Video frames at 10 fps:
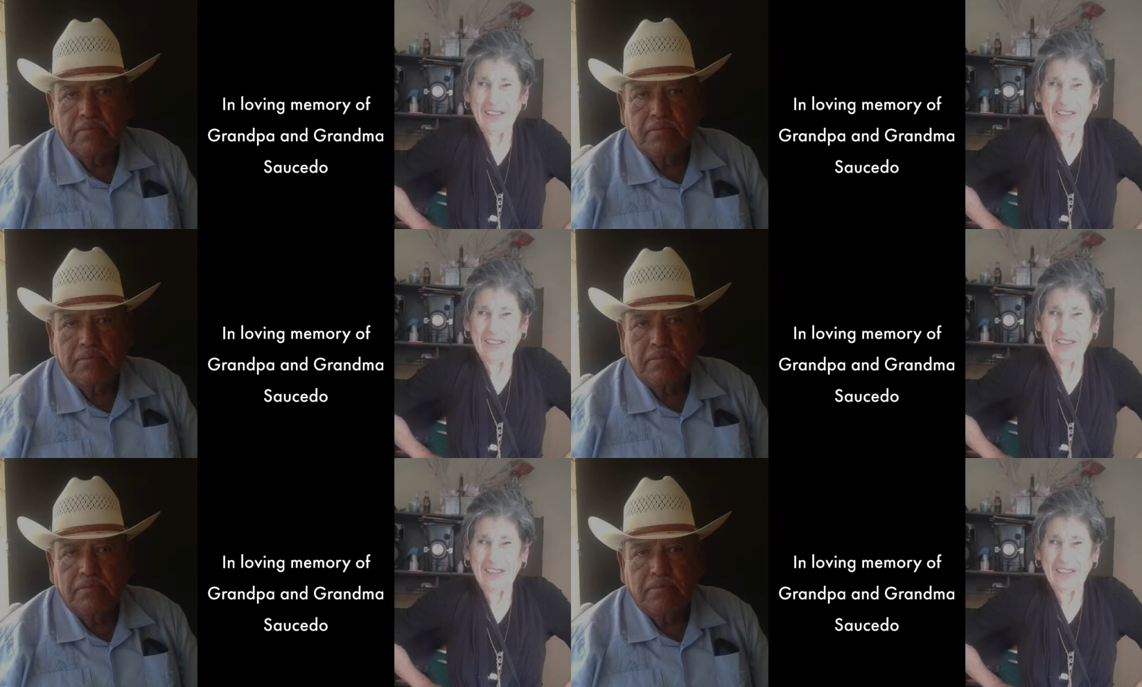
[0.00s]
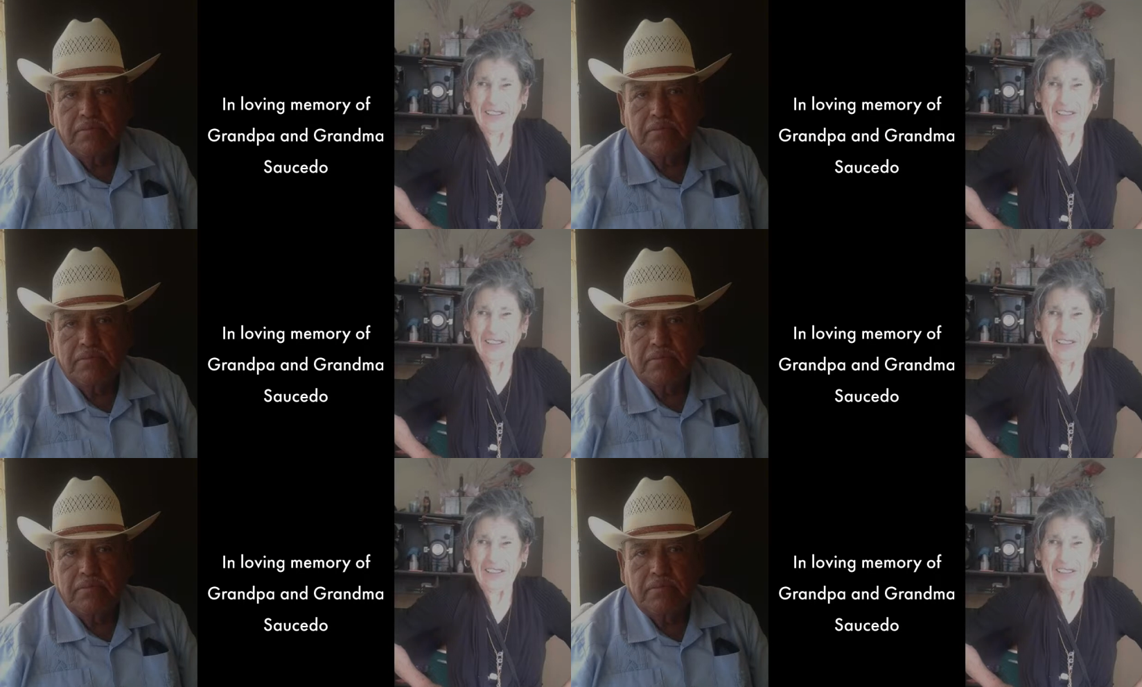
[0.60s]

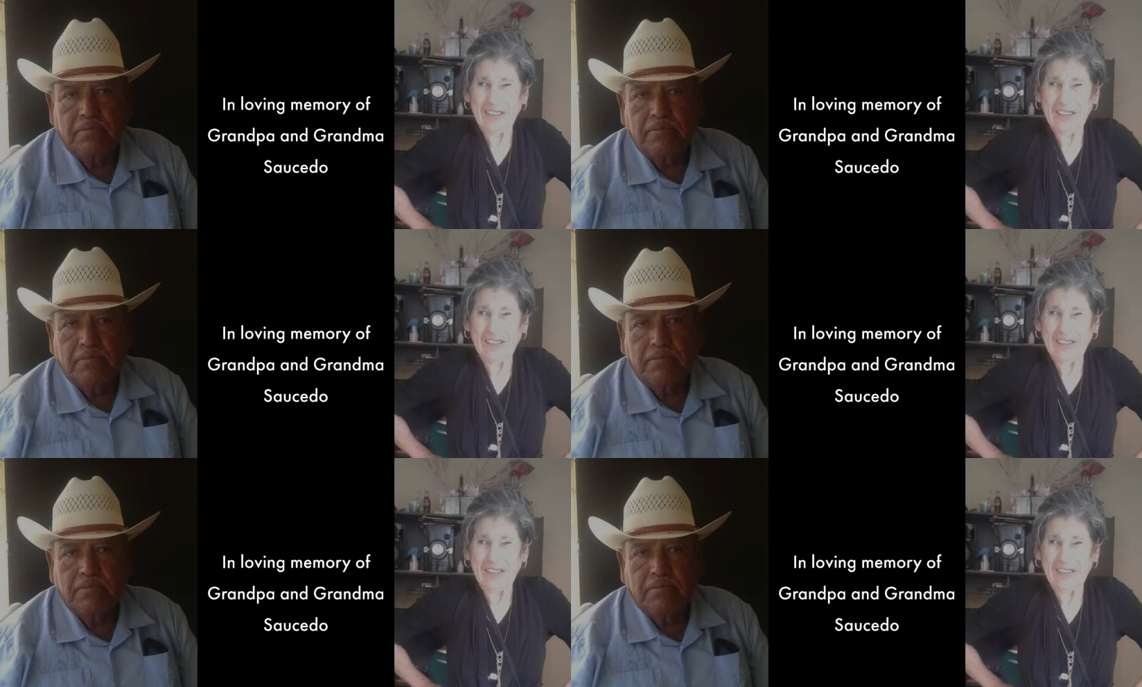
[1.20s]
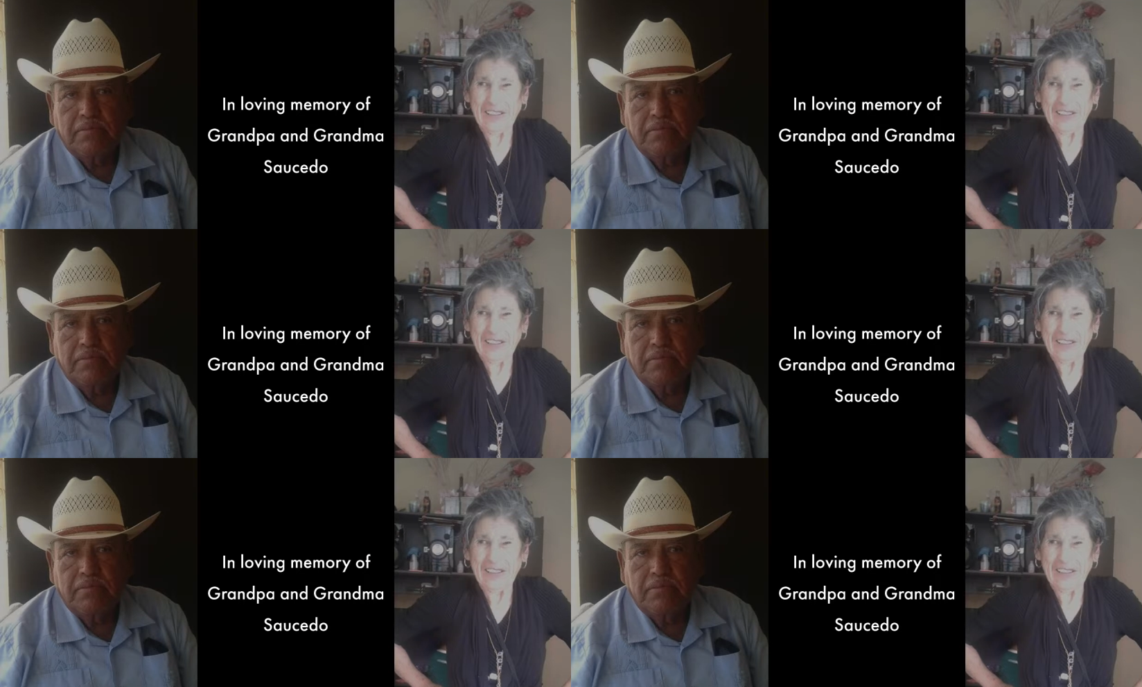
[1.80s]

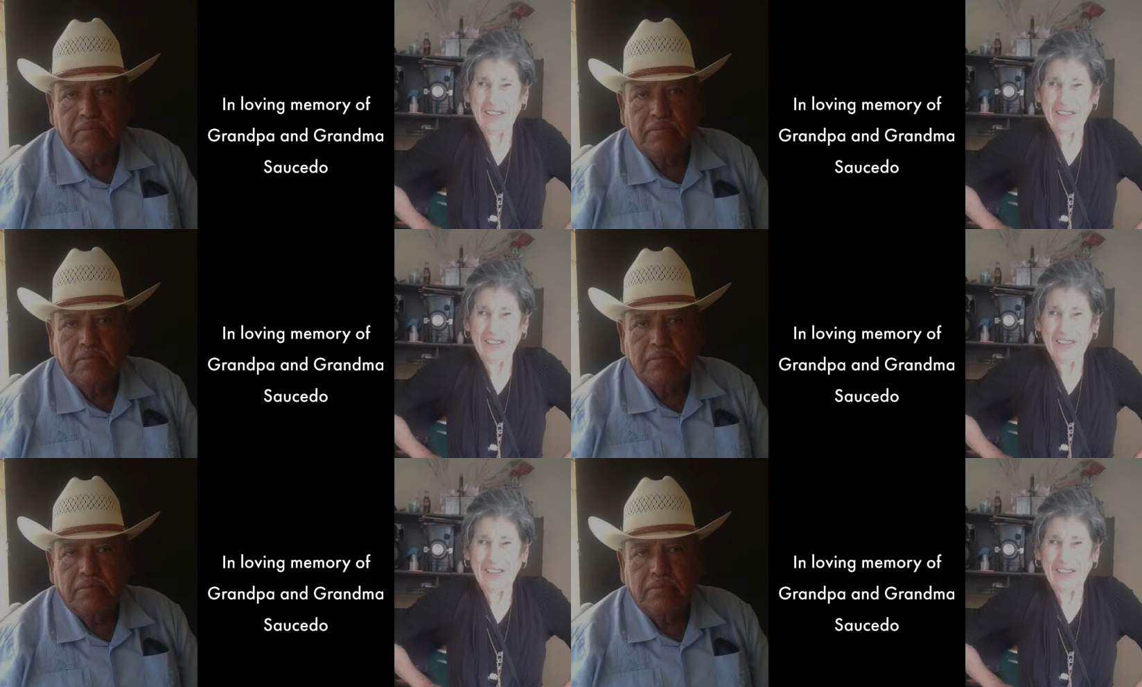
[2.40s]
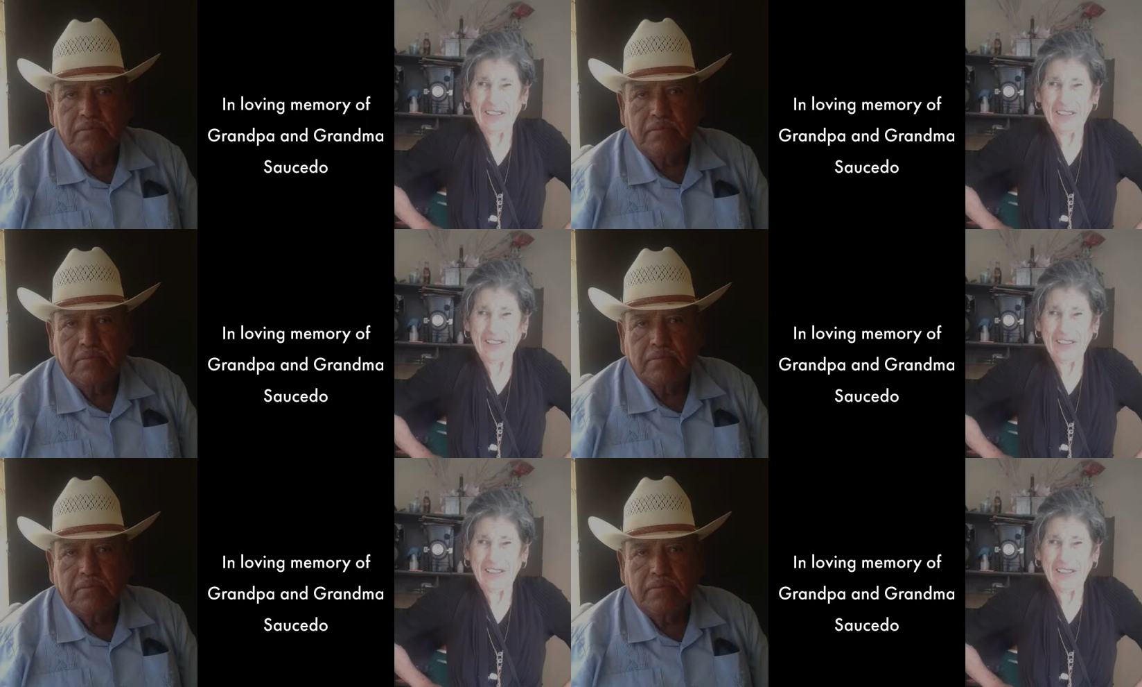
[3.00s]
Nothing is said.